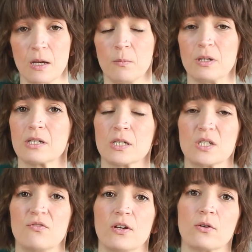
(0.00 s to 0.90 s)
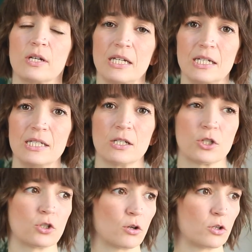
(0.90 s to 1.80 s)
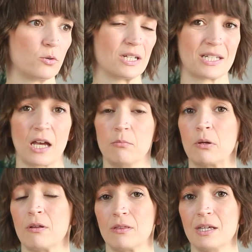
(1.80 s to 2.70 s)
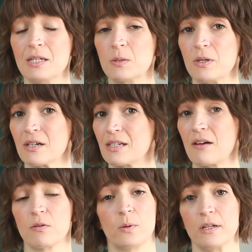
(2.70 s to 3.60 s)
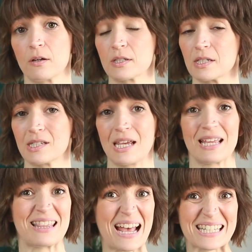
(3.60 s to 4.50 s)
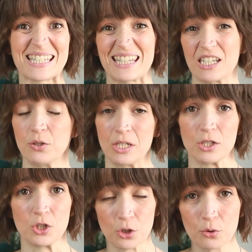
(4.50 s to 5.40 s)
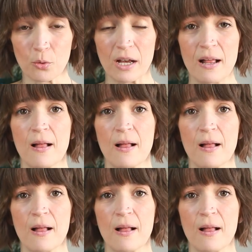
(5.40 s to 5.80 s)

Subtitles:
Because it's very easy to start doing 10 million things because everybody else is saying that's the thing you need to do.